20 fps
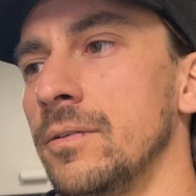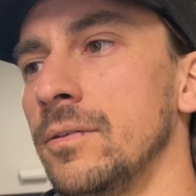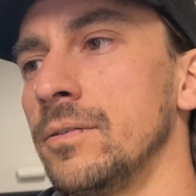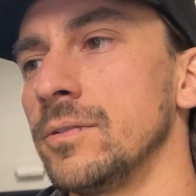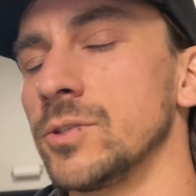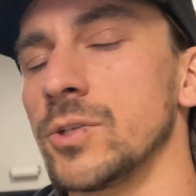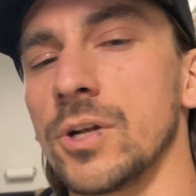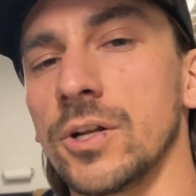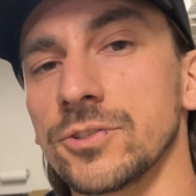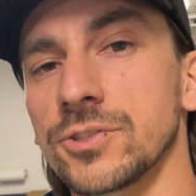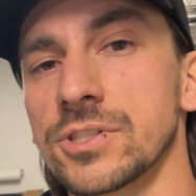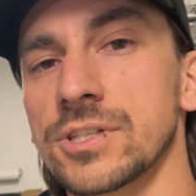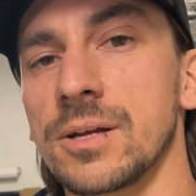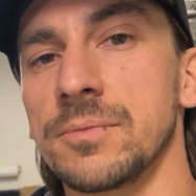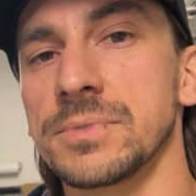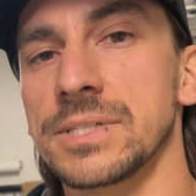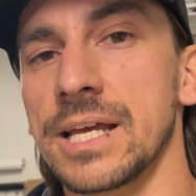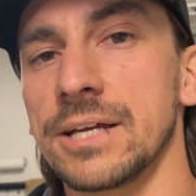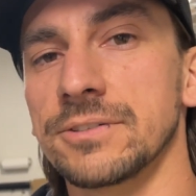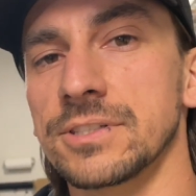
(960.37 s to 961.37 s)
So it all just
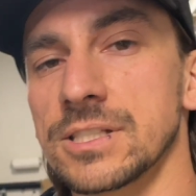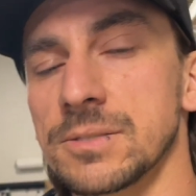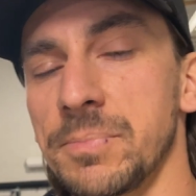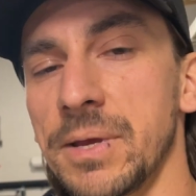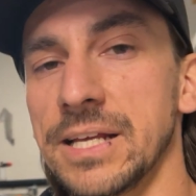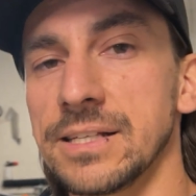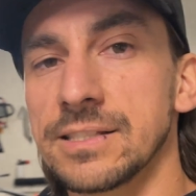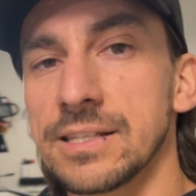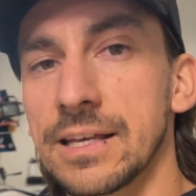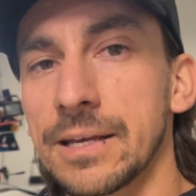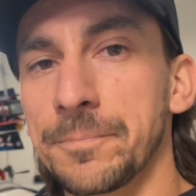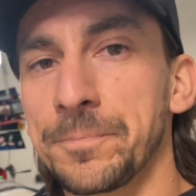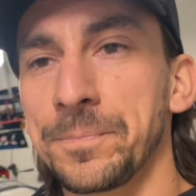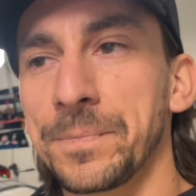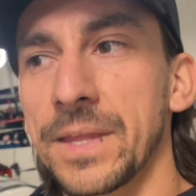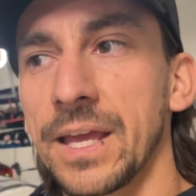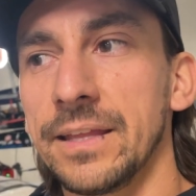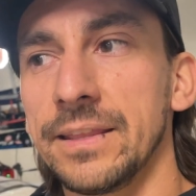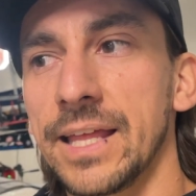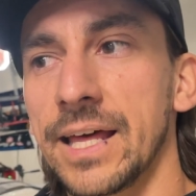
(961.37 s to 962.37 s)
comes down to spacing,
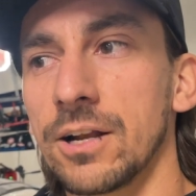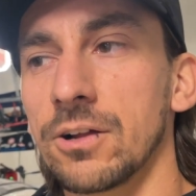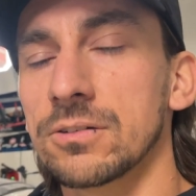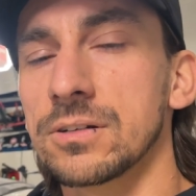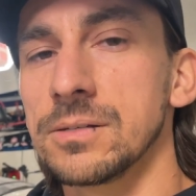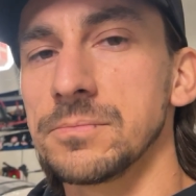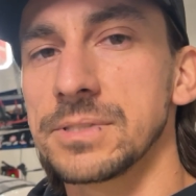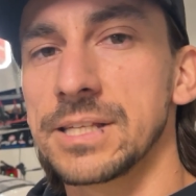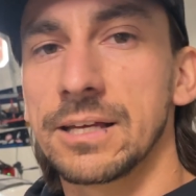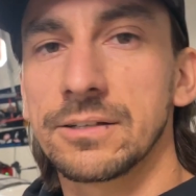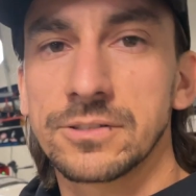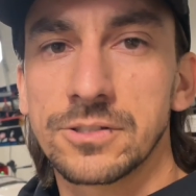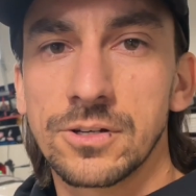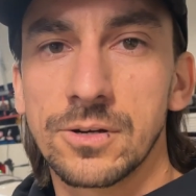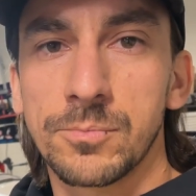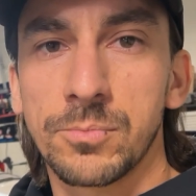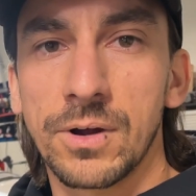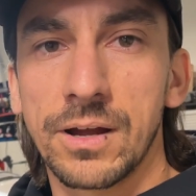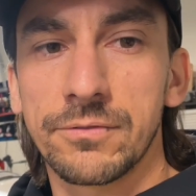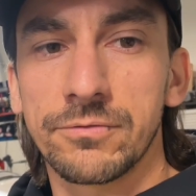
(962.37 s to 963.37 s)
and that all comes down to
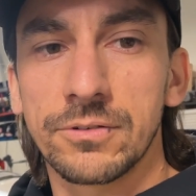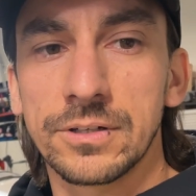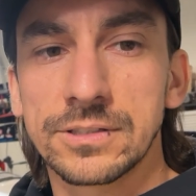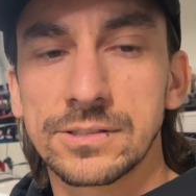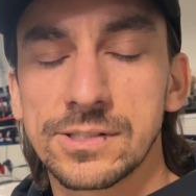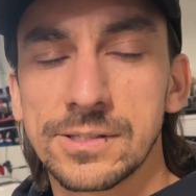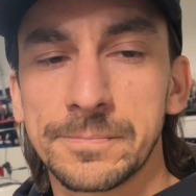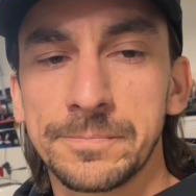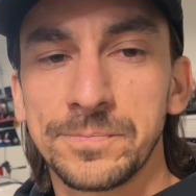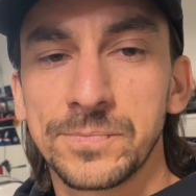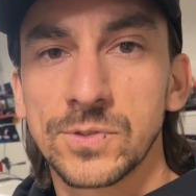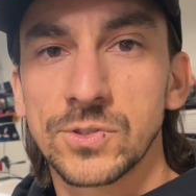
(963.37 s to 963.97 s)
your preference.